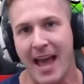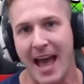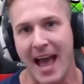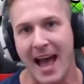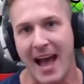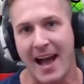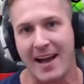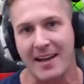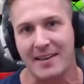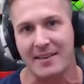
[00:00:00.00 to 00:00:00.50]

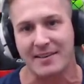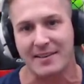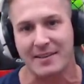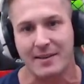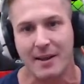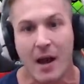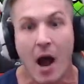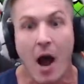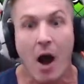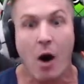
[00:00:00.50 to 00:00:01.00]
as
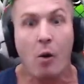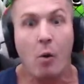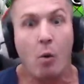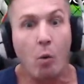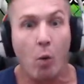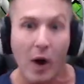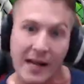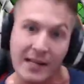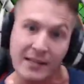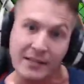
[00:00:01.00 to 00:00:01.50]

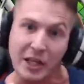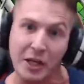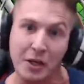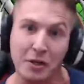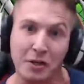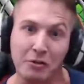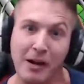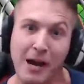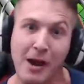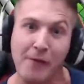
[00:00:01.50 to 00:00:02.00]
one, two,
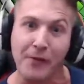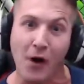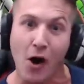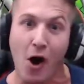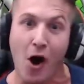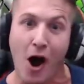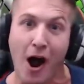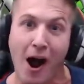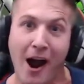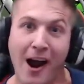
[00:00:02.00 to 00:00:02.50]
three,
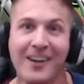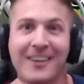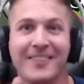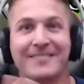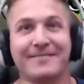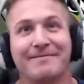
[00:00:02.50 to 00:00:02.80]
four!